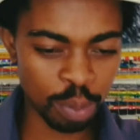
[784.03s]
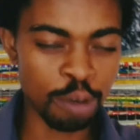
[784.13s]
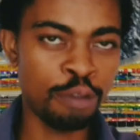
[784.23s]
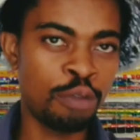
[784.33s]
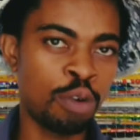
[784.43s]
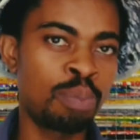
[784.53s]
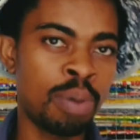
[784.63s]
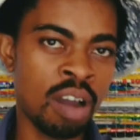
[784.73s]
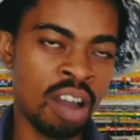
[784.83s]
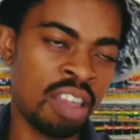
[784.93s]
a foot
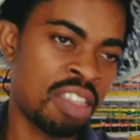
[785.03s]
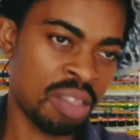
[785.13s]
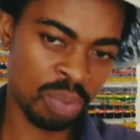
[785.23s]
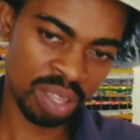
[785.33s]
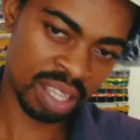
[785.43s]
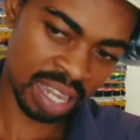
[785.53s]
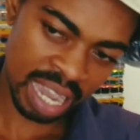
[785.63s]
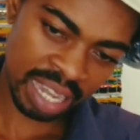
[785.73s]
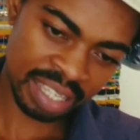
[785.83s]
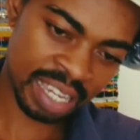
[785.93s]
bath where the
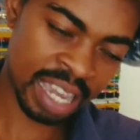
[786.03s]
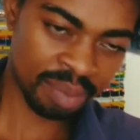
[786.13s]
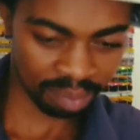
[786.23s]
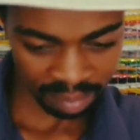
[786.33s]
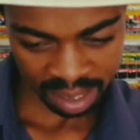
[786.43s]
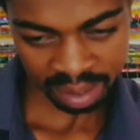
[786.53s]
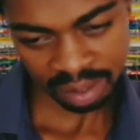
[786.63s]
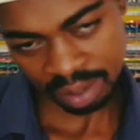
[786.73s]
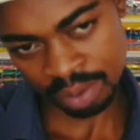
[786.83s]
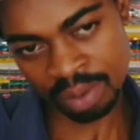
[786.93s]
guys come
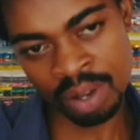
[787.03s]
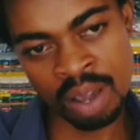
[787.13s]
and,